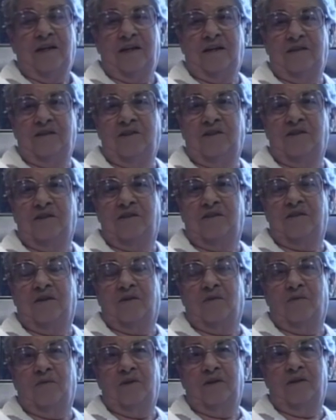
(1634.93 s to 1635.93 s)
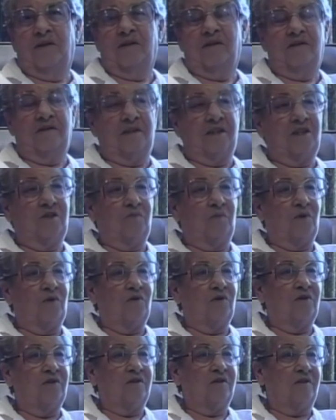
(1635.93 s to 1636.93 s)
I just thought, well, these
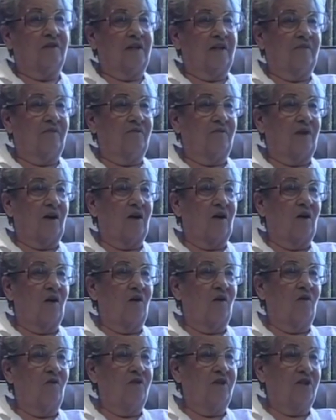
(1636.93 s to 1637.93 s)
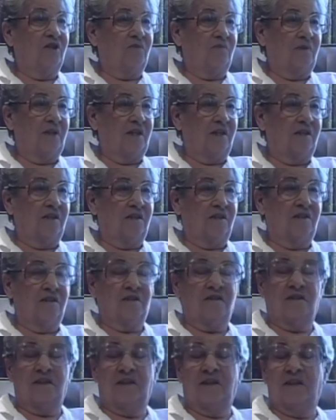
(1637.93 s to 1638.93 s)
boys will have all this mess to
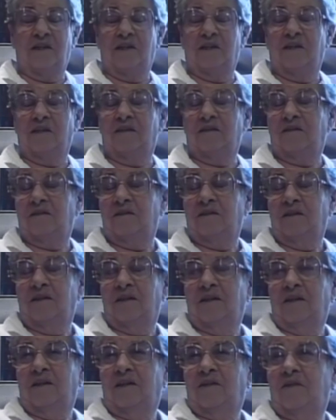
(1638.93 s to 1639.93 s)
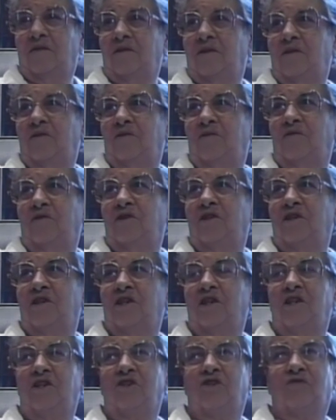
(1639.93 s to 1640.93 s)
clean out.
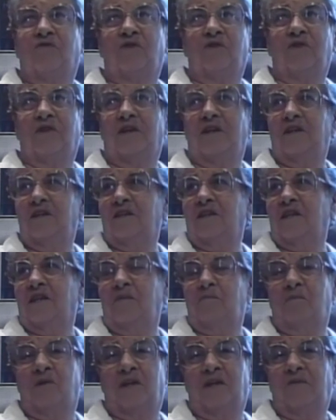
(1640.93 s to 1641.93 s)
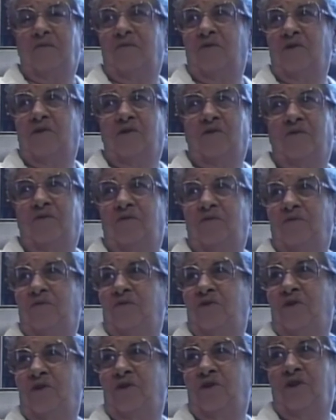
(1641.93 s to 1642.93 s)
Receipts for things I'd paid for
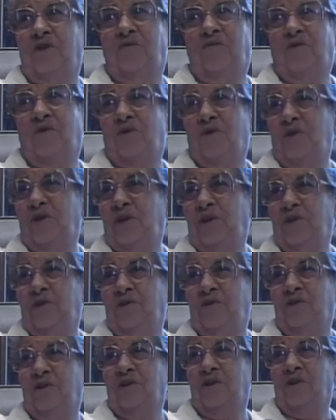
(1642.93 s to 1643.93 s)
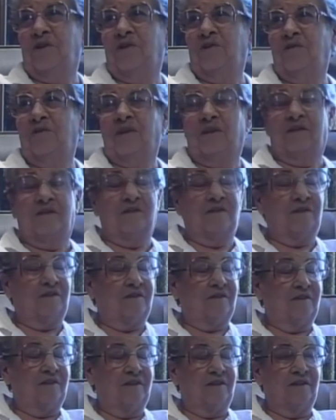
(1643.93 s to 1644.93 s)
30 and 40 years ago. I just
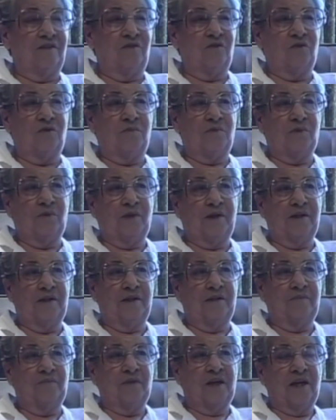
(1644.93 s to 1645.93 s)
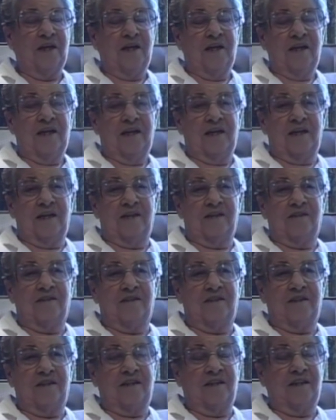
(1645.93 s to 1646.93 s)
didn't throw them away. Mm-hmm. And I
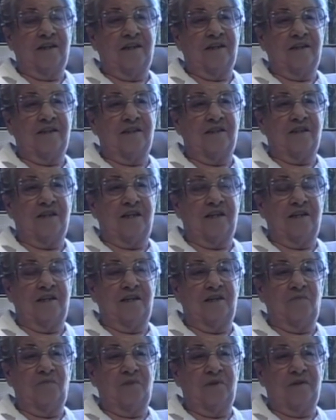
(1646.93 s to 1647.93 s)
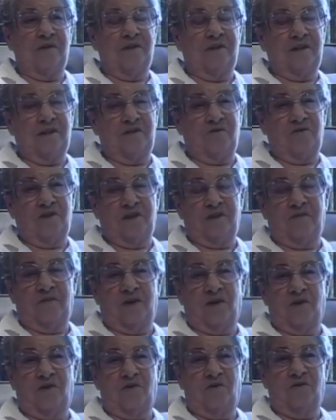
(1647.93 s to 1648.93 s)
sat down, I decided to keep it, get rid of
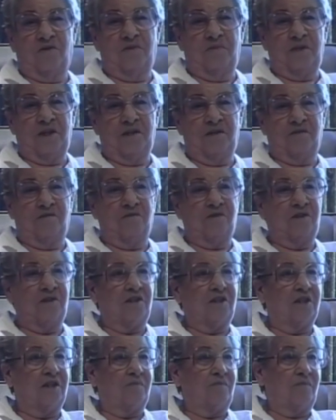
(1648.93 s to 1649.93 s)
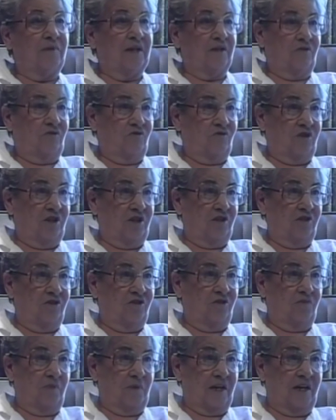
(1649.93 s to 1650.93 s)
all the bills except about three
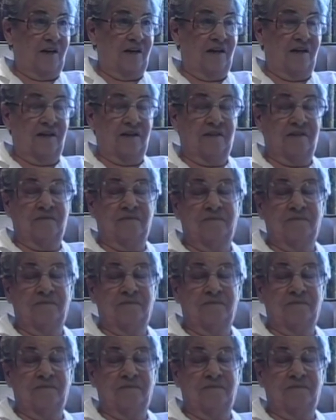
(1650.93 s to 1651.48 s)
years back.